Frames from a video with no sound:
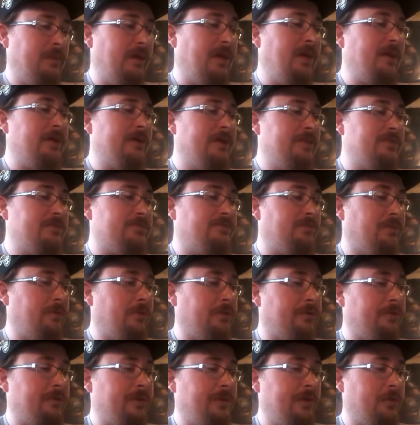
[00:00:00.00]

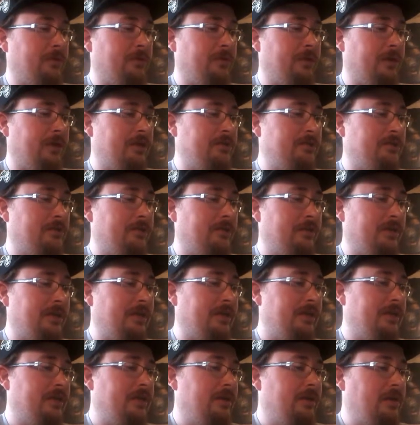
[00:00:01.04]
henceforth yield unto
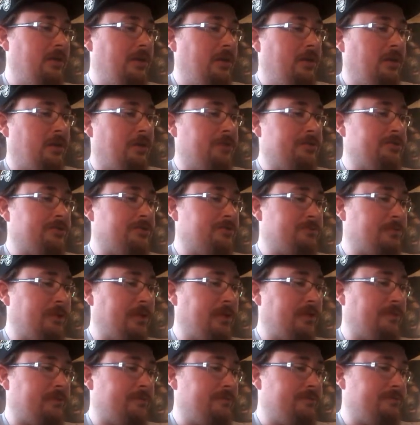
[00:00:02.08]
thee her
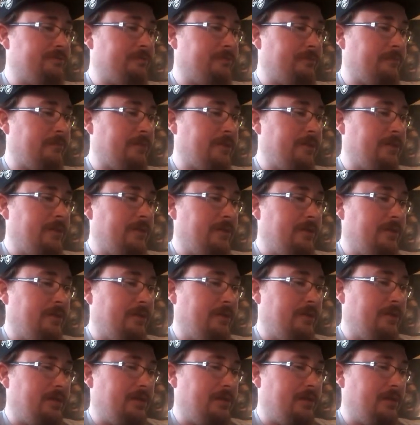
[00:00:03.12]
strength.
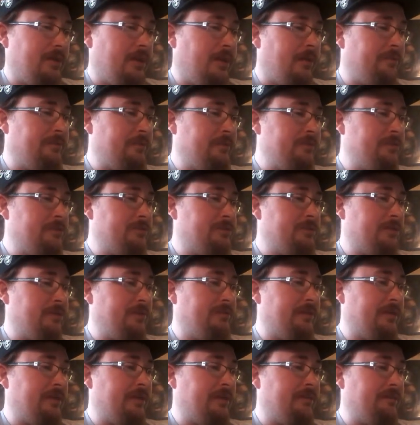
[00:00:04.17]
A fugitive
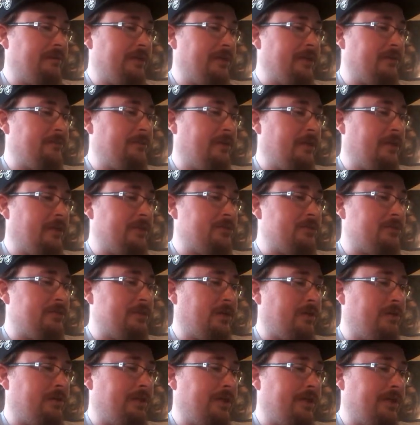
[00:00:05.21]
and a vagabond
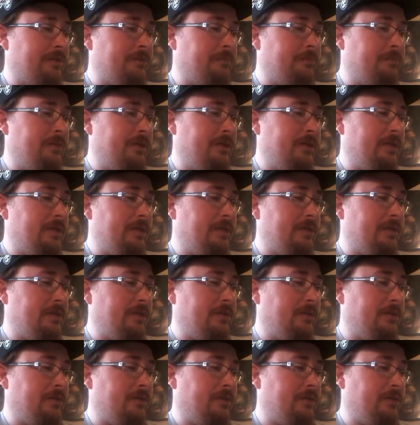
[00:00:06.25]
shalt thou be in the
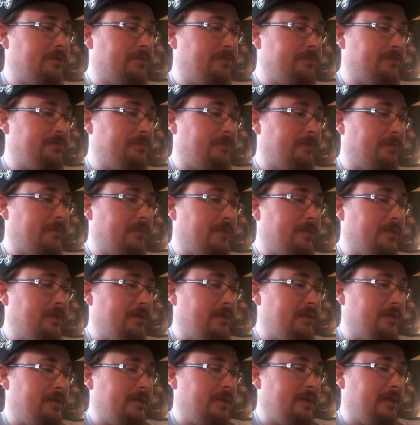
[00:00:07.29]
earth.
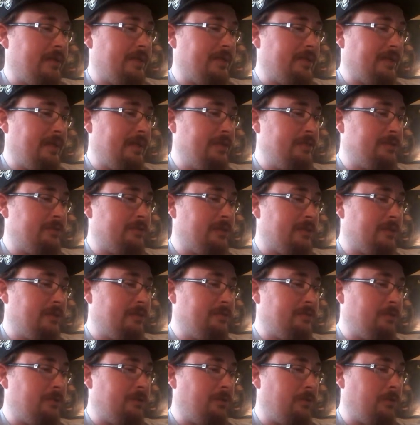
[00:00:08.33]
And Cain said
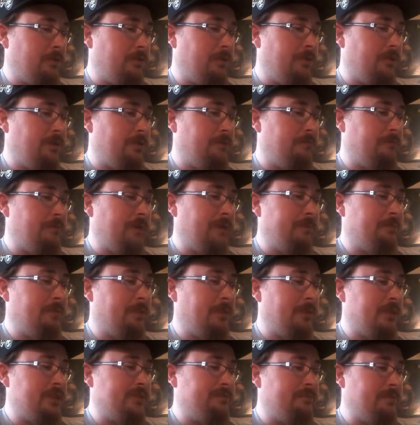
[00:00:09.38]
unto the Lord, My
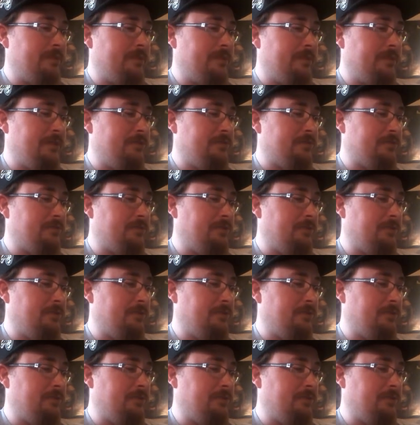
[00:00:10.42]
punishment is too